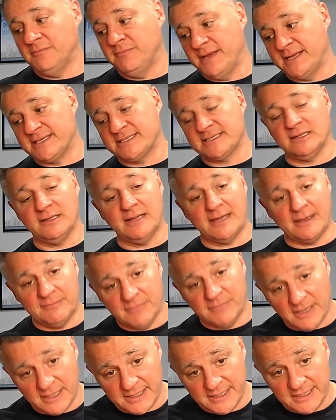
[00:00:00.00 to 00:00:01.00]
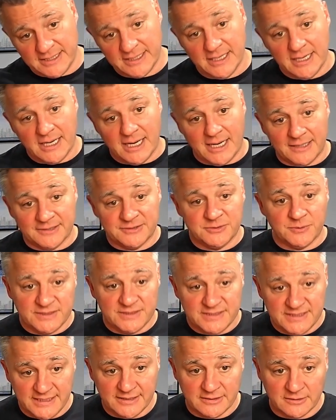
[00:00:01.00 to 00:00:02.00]
and makes a lot of money. I'll do a
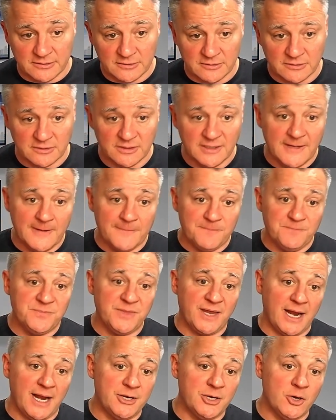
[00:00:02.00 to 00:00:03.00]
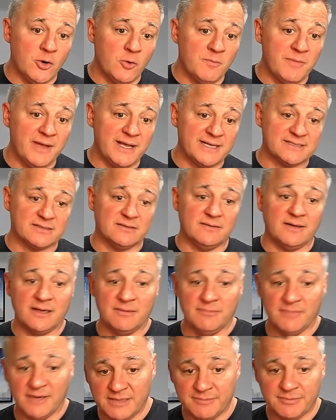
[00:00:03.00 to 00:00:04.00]
deal that I know makes a lot
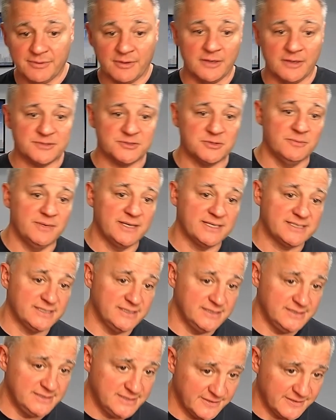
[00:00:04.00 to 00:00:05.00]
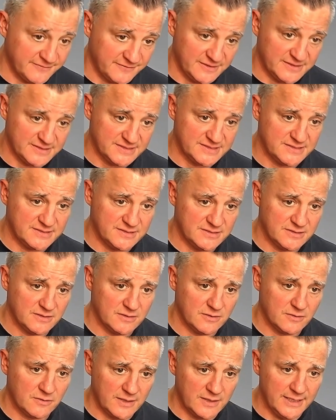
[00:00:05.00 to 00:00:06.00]
of money, but also makes a difference,
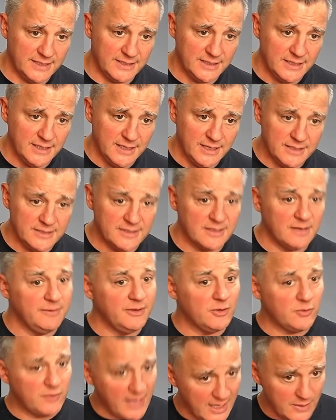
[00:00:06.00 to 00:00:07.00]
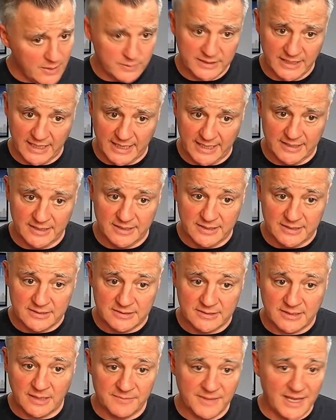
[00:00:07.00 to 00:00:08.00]
right? And you got to be okay with that
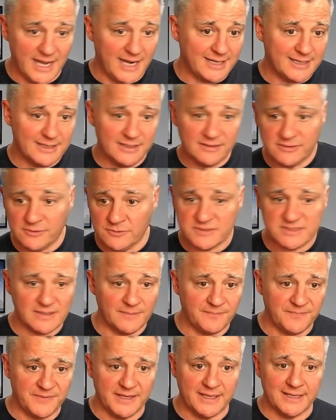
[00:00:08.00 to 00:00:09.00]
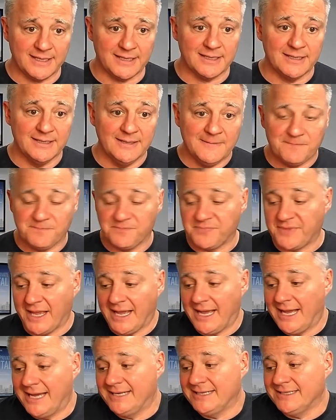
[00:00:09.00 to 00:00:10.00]
I'm not going to do something
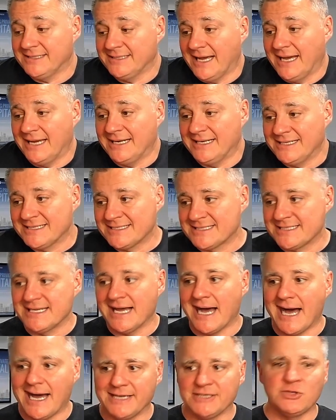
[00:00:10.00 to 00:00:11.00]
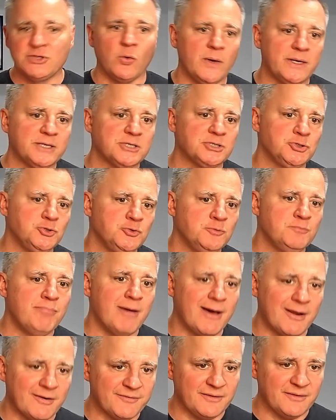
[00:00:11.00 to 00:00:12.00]
that is not going to
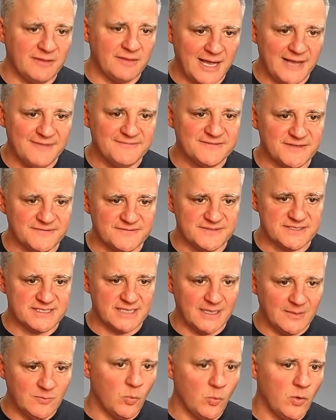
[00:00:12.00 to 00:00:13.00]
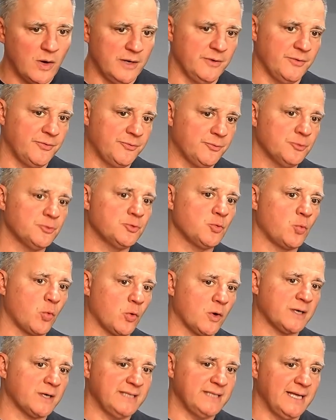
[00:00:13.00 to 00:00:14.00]
better the lives of someone through the
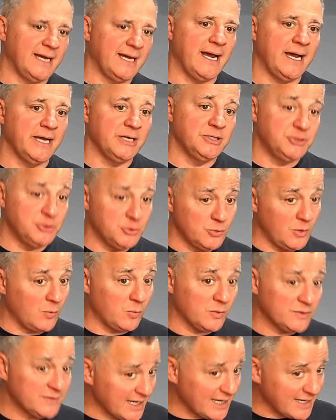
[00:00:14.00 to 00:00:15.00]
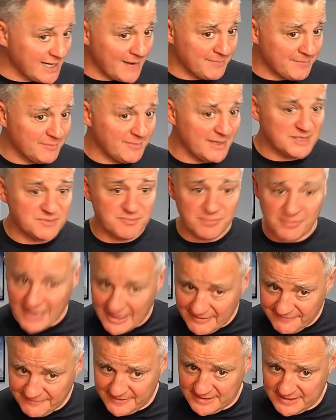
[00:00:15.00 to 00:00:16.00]
work that I do. I will not compromise
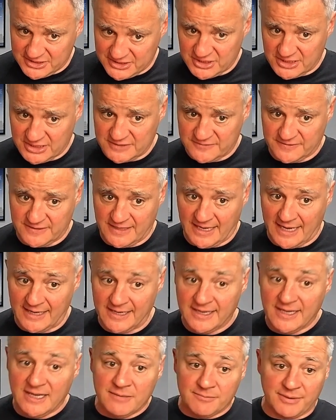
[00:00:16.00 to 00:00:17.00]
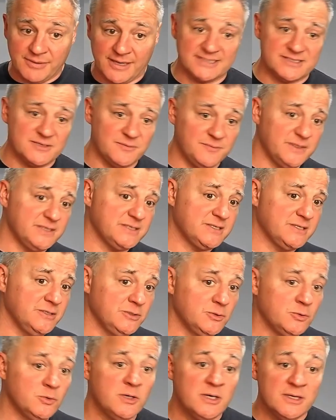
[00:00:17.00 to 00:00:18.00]
profit in exchange for that, but I submit to
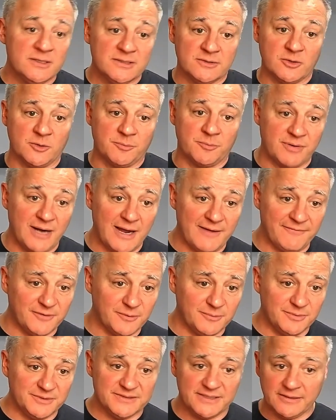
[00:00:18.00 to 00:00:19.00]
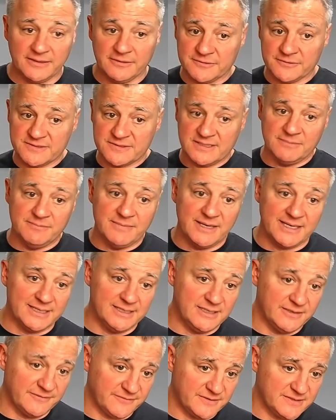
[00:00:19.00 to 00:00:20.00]
you that there are profitable deals that make a
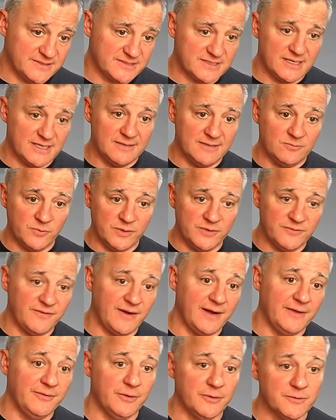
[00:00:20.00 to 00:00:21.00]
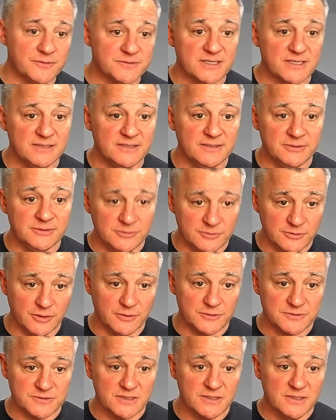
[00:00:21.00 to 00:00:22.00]
difference, and we find those and then do
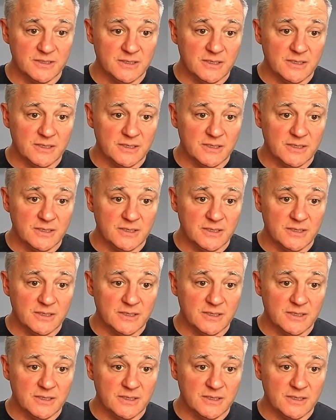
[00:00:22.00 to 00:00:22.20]
those.